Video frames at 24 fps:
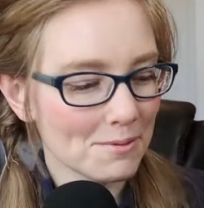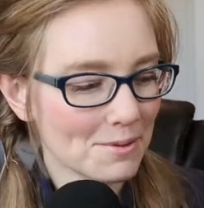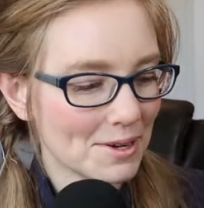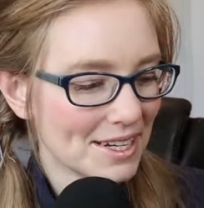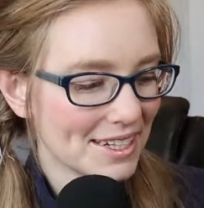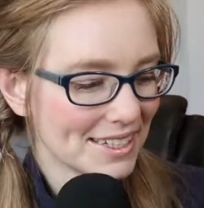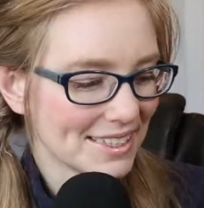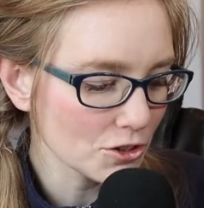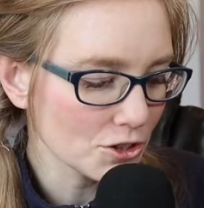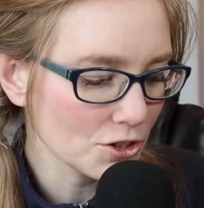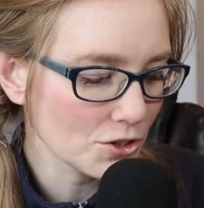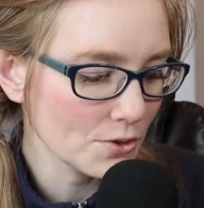
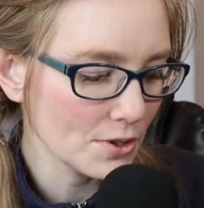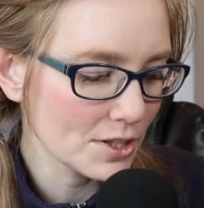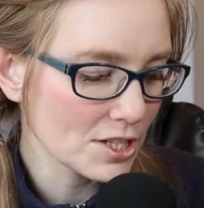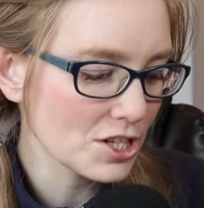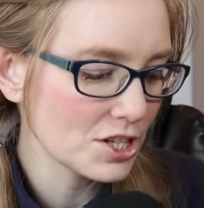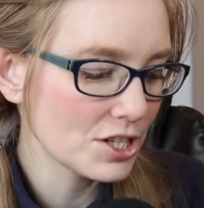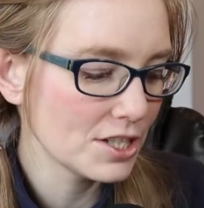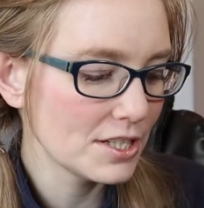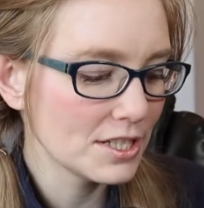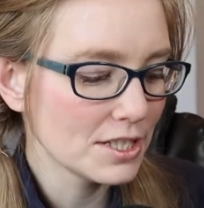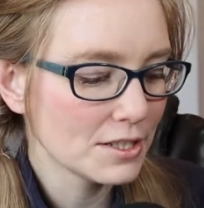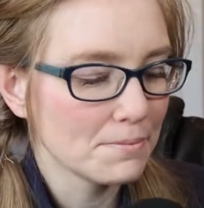First
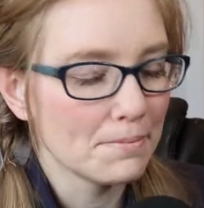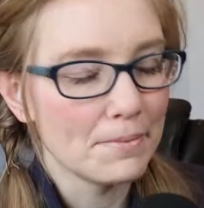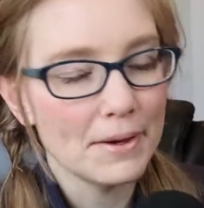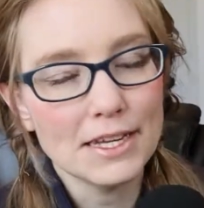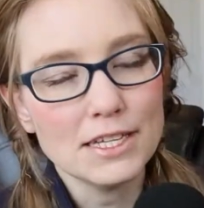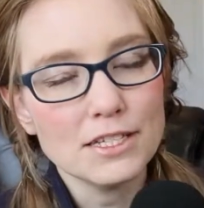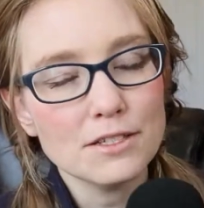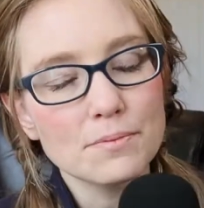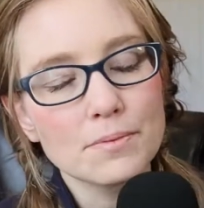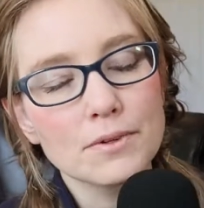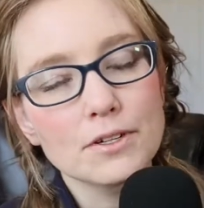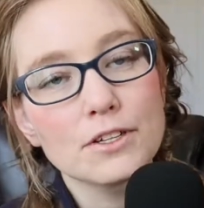question is
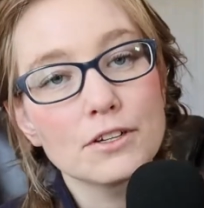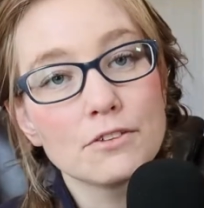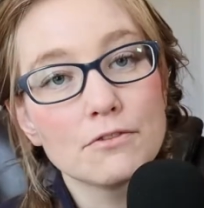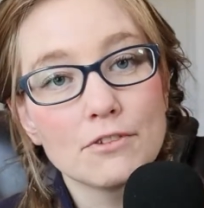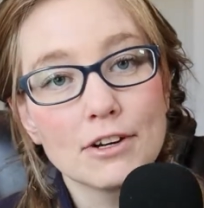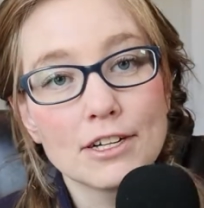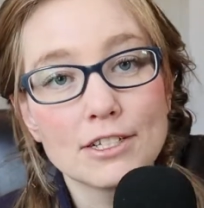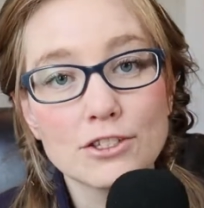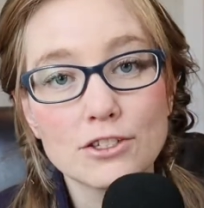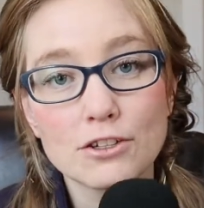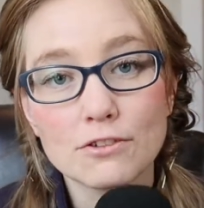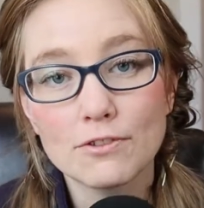best book you've
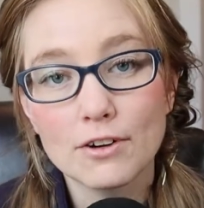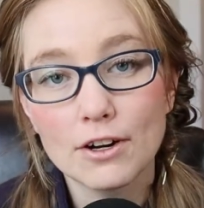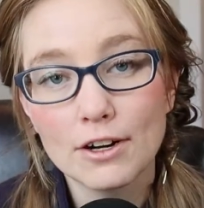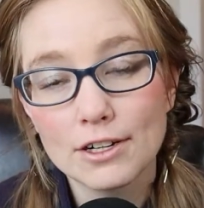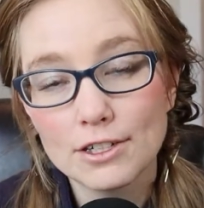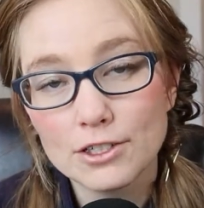read so far